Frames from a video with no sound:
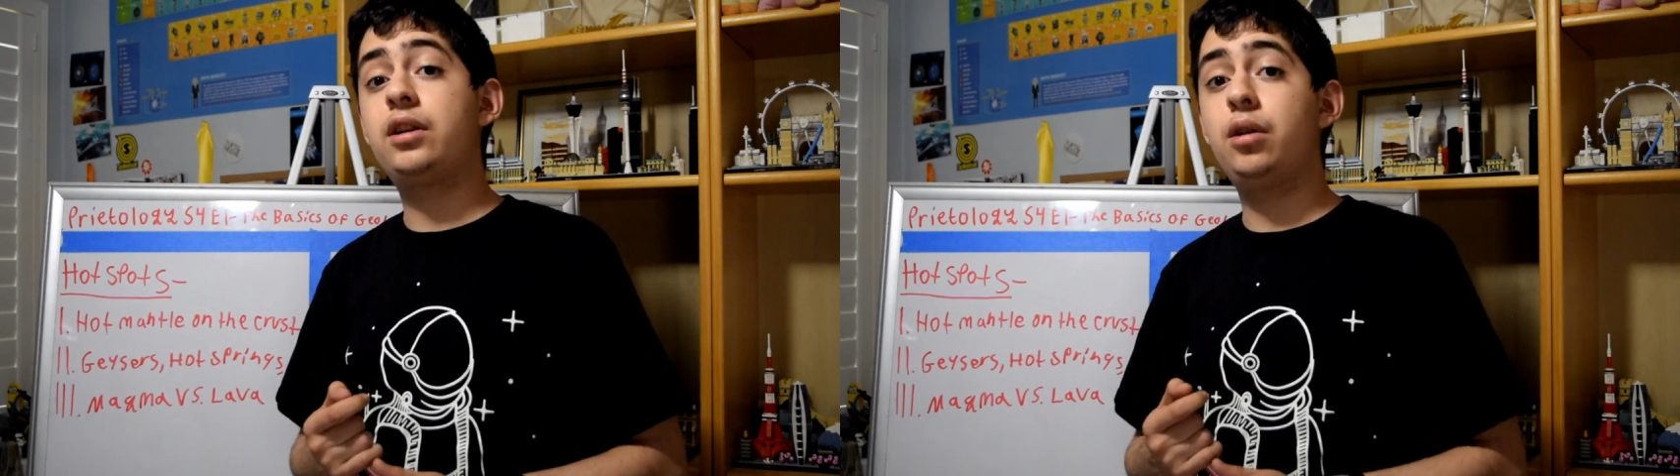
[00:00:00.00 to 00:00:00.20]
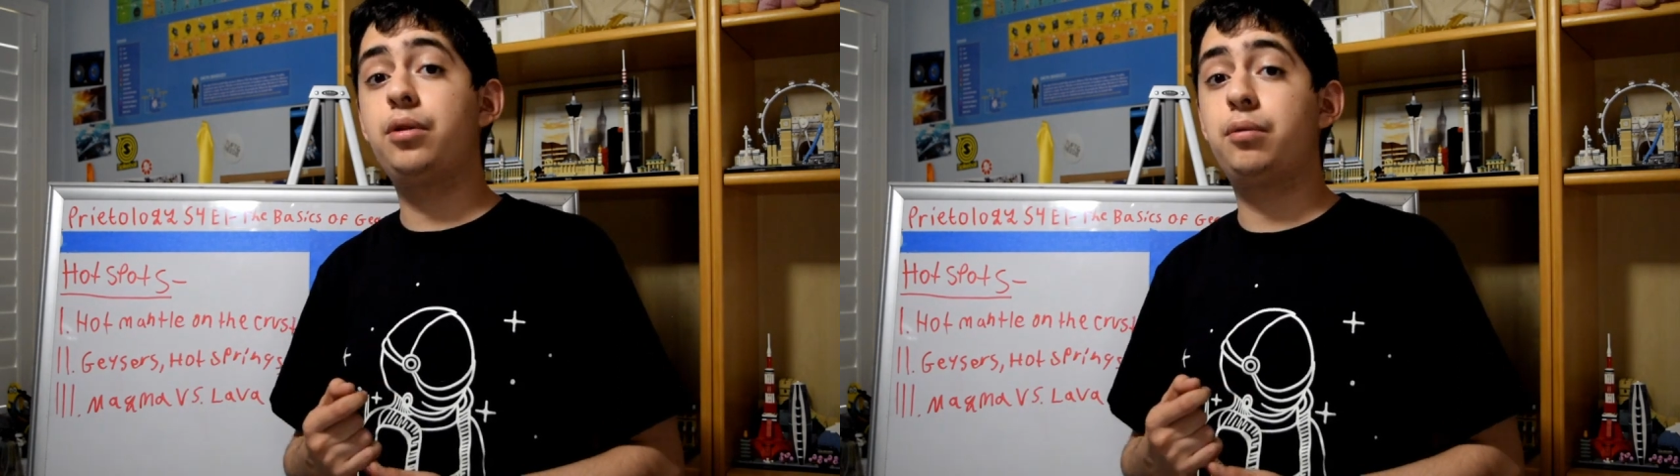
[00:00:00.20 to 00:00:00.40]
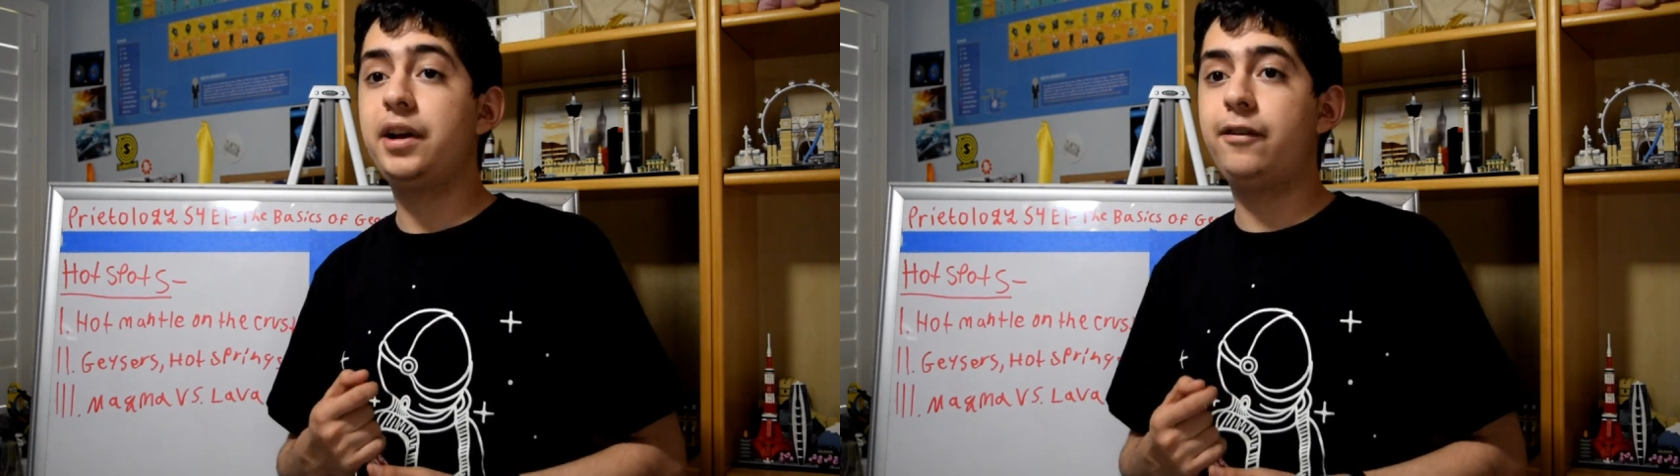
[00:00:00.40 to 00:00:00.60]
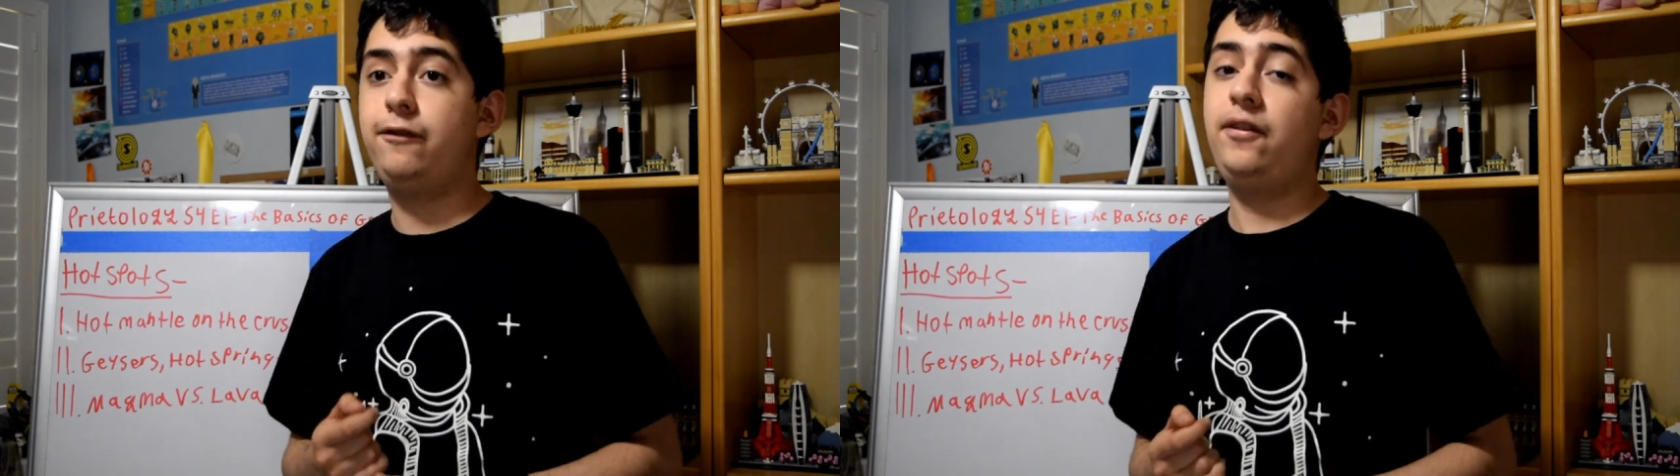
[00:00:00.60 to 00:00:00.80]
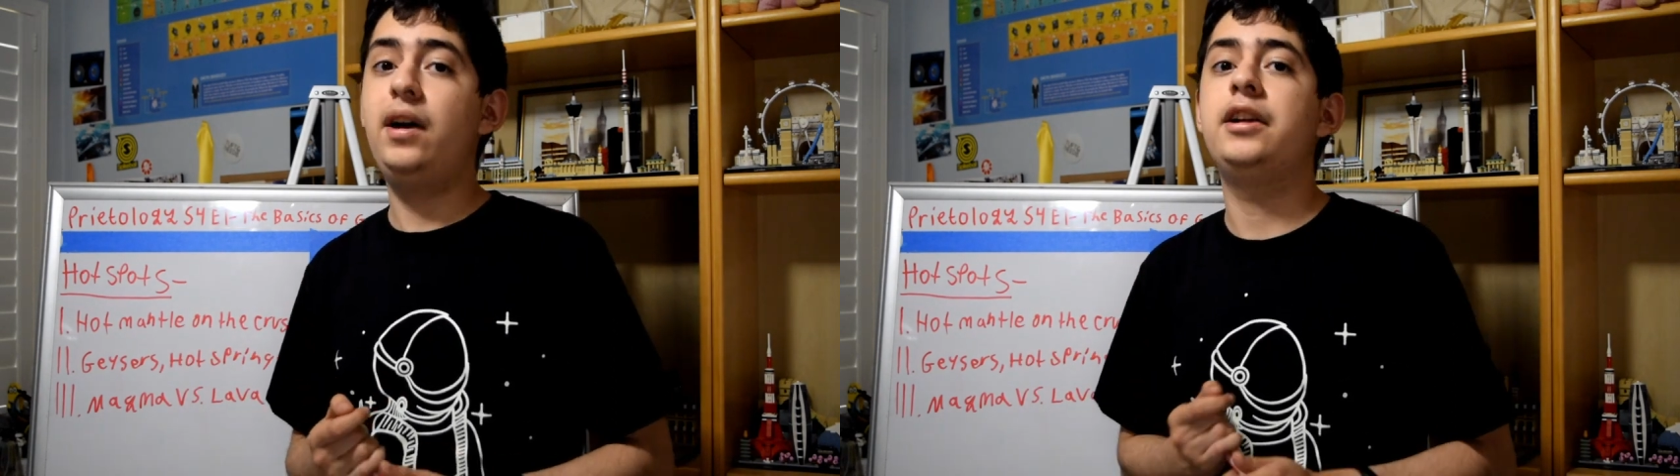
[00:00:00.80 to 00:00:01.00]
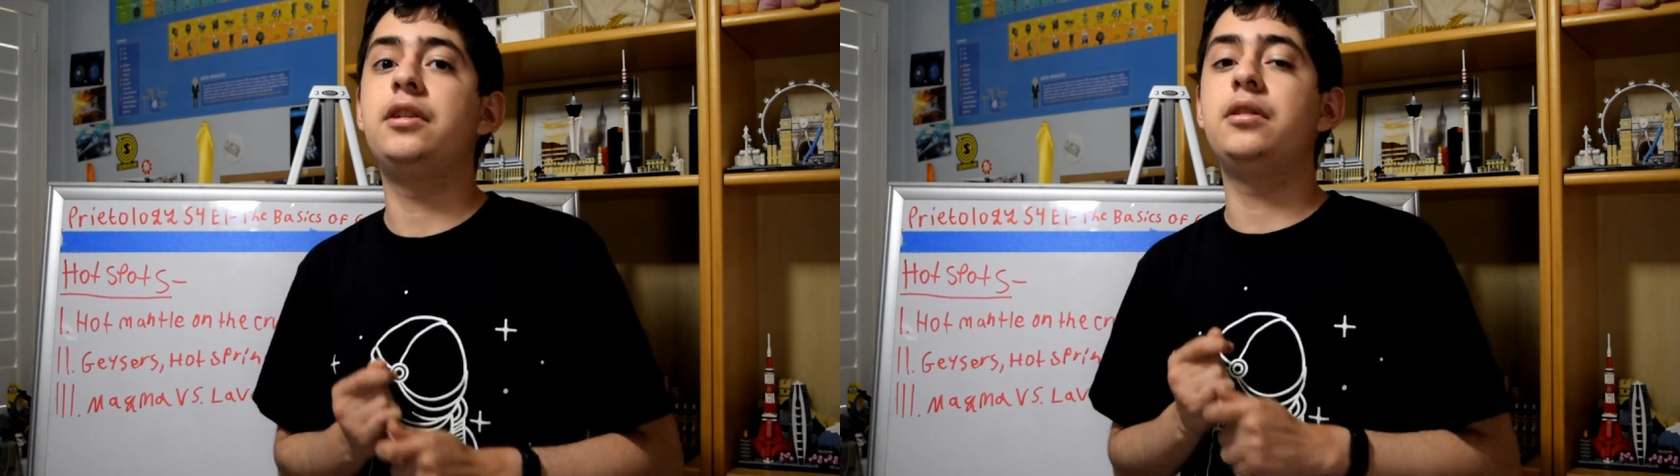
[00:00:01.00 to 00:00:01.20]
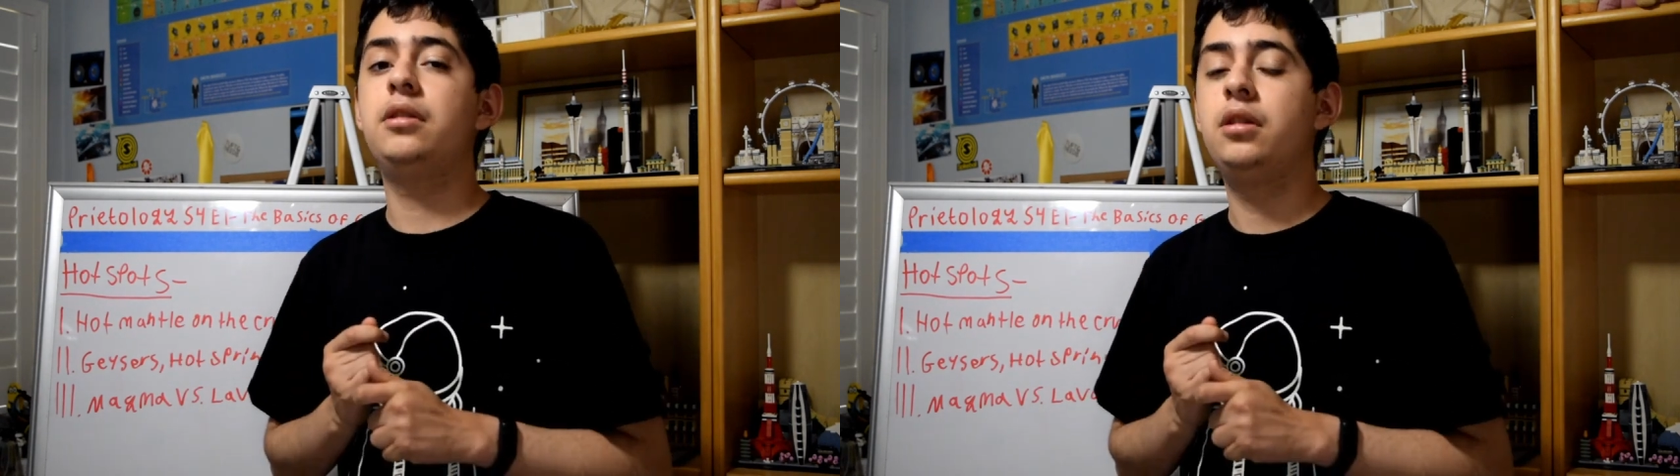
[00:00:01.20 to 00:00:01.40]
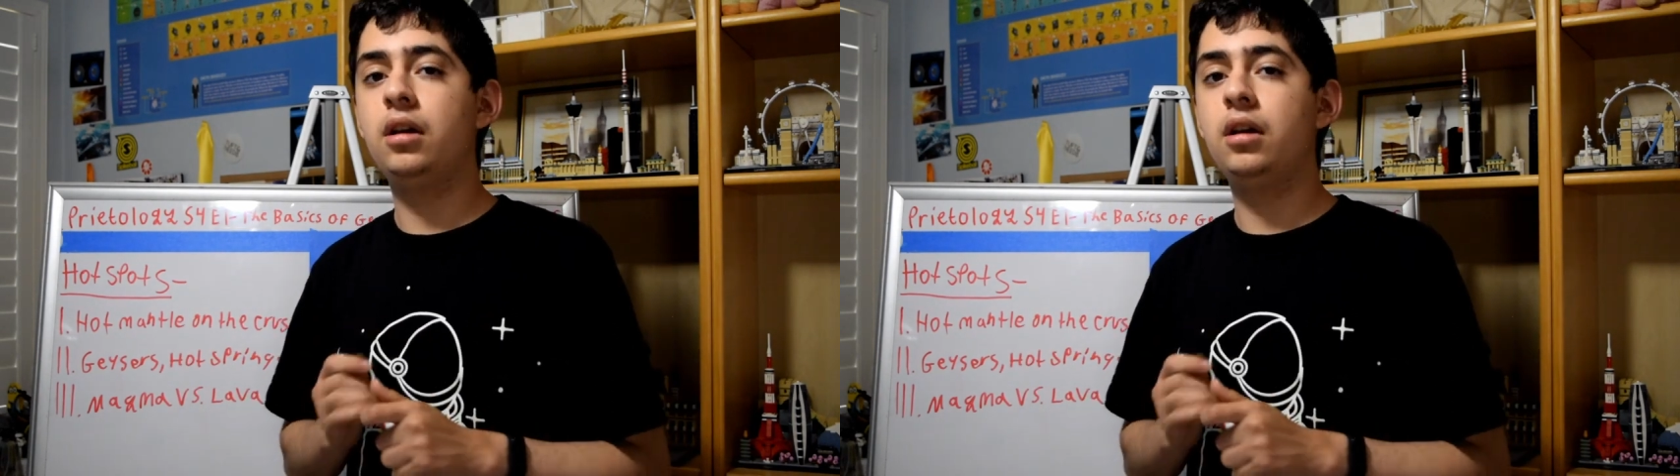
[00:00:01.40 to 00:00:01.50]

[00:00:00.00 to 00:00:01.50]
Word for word: called the ring of fire